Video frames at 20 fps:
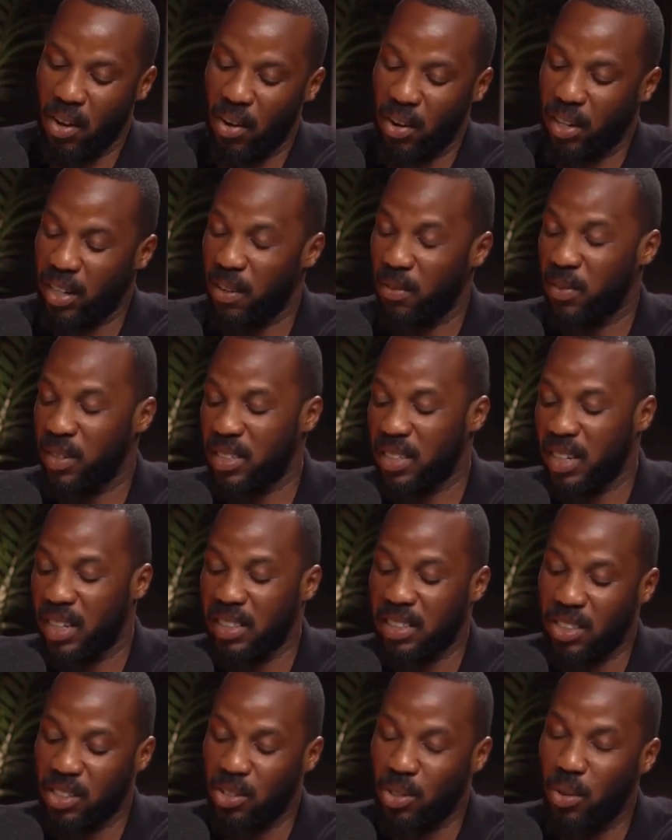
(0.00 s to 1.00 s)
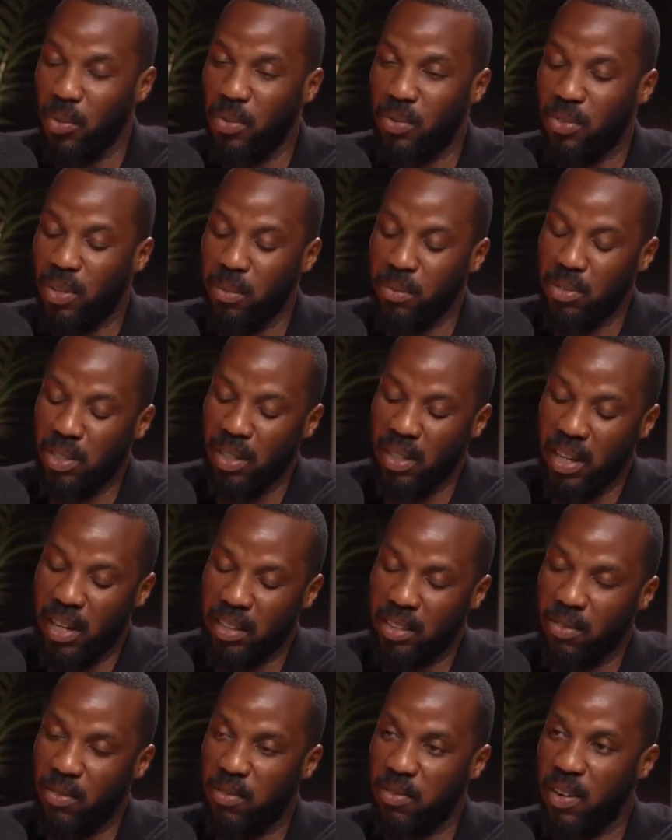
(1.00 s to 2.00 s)
Okay, fantastic. So we've come
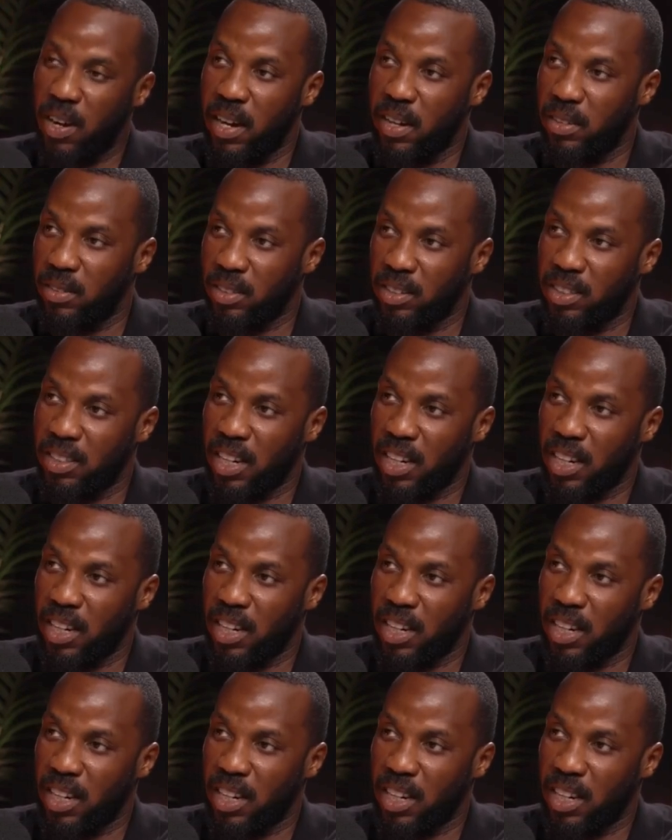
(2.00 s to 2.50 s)
to the final